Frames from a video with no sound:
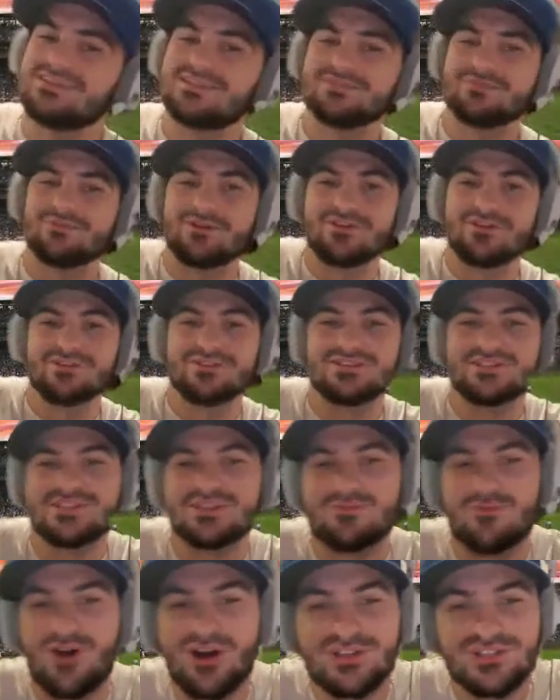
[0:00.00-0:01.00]
sweeter just
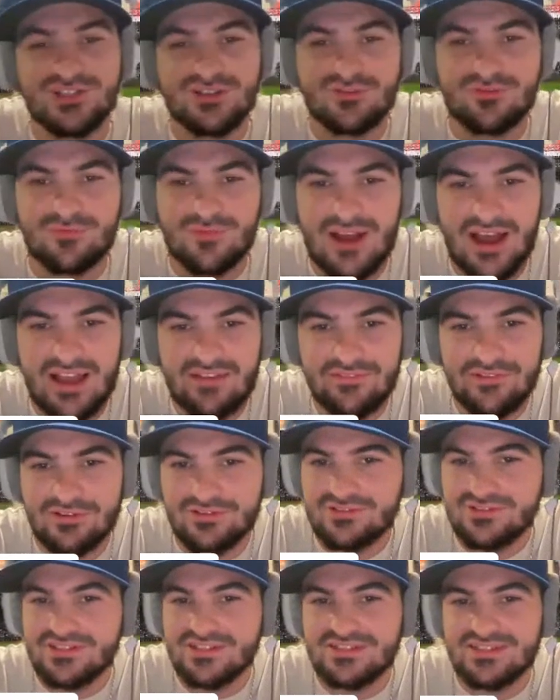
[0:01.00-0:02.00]
to watch your
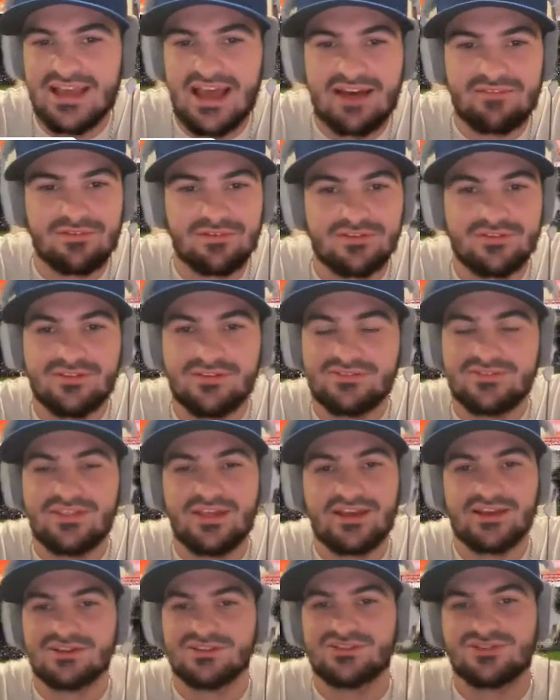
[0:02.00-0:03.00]
rivals just have a
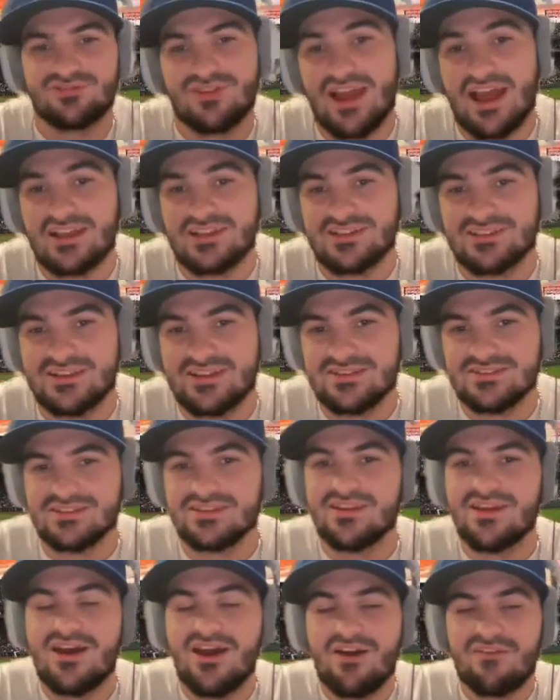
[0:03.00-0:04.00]
trash
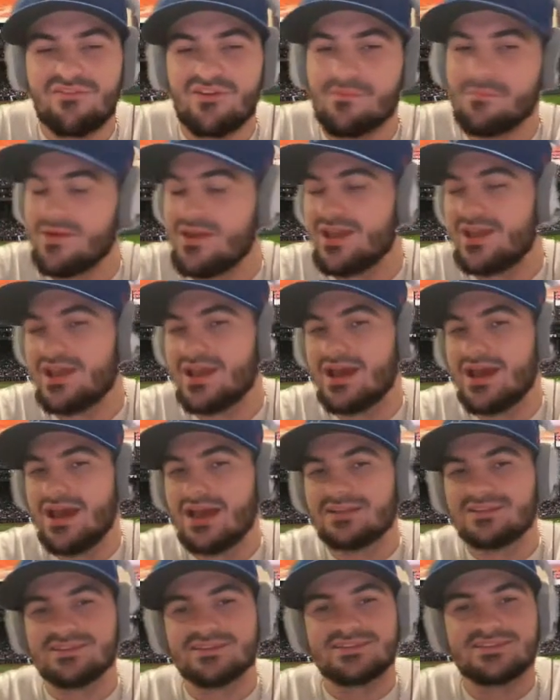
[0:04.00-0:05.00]
season. For me,
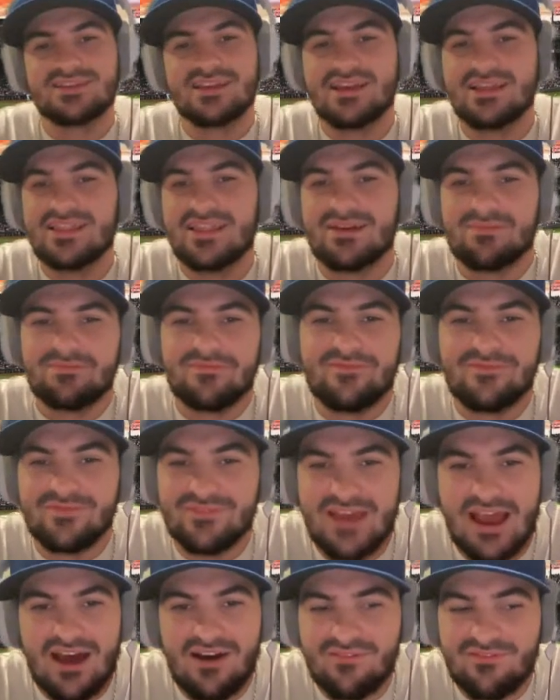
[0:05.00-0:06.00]
just seeing them
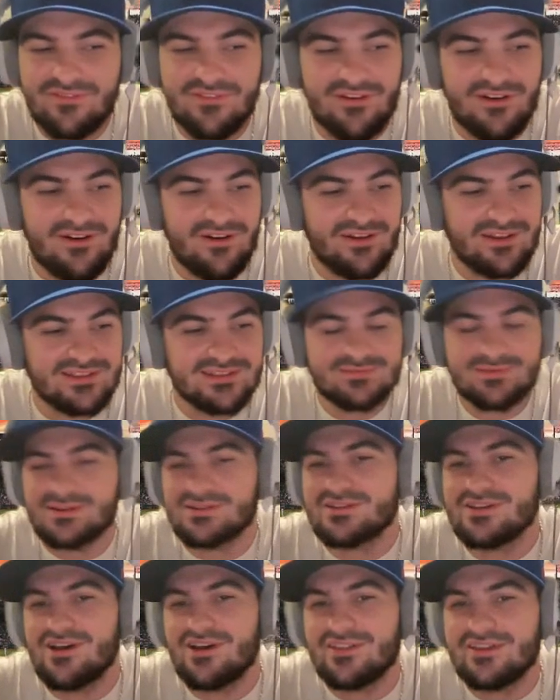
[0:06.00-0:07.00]
downfall, and
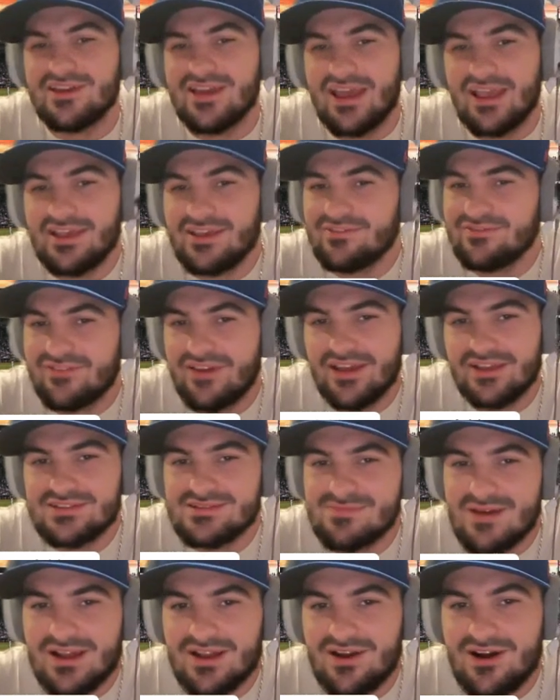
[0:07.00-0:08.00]
especially all the Yankee fans
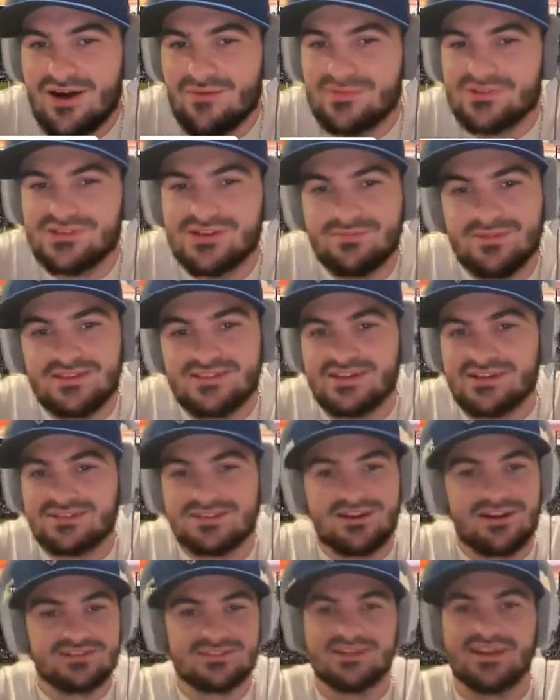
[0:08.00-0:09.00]
in my comments on my
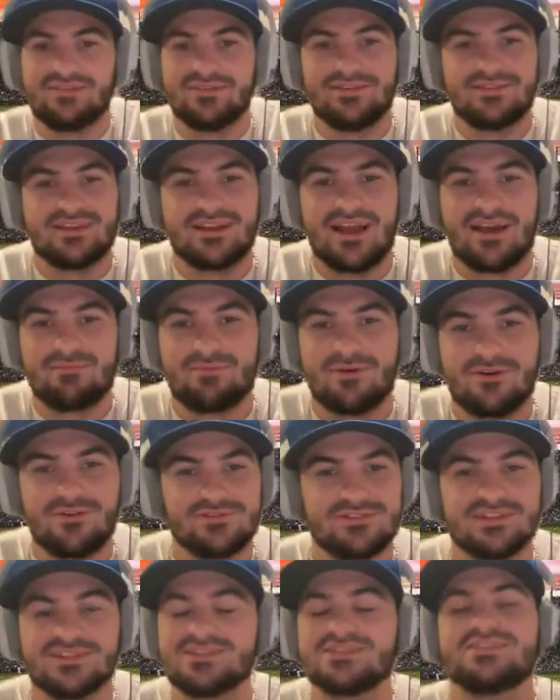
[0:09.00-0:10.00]
TikToks and everything I
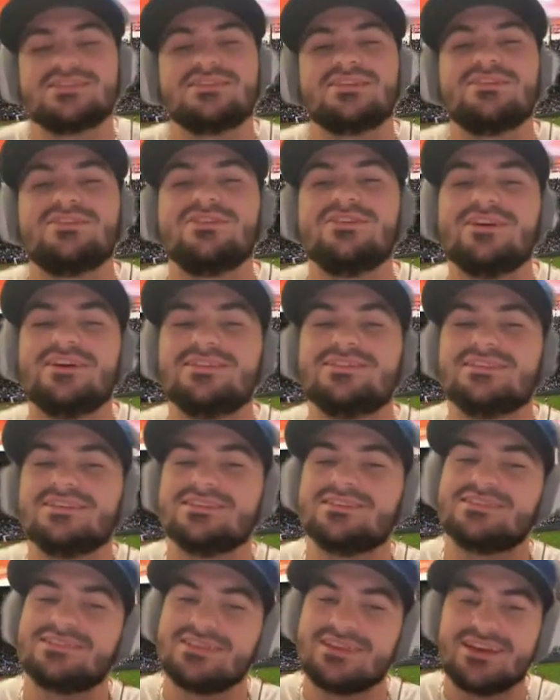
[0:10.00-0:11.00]
post, it's just good to
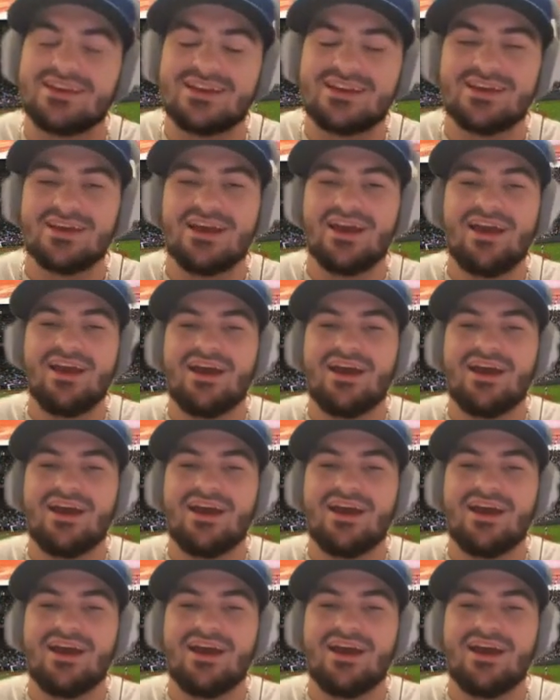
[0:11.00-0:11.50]
see